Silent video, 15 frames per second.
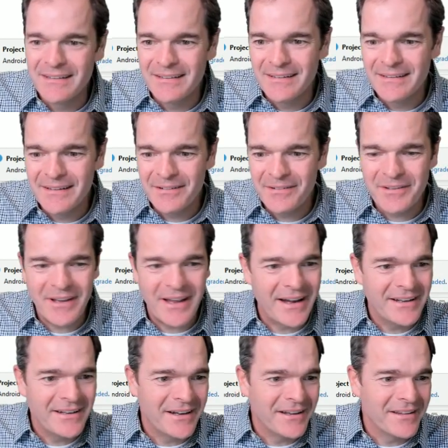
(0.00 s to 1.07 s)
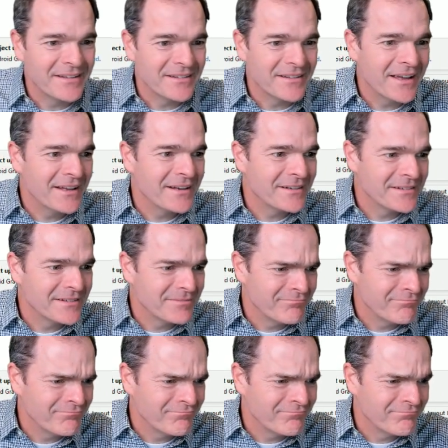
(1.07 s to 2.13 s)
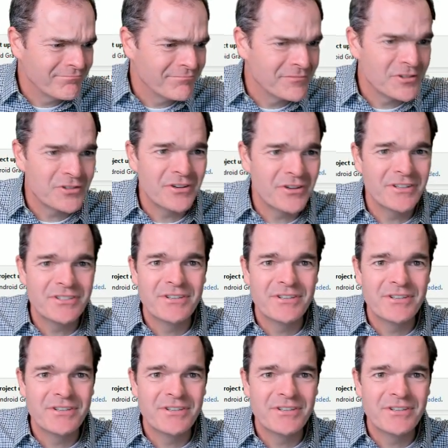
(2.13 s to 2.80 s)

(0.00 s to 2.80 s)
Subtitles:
I don't think I added anything to that. Strange.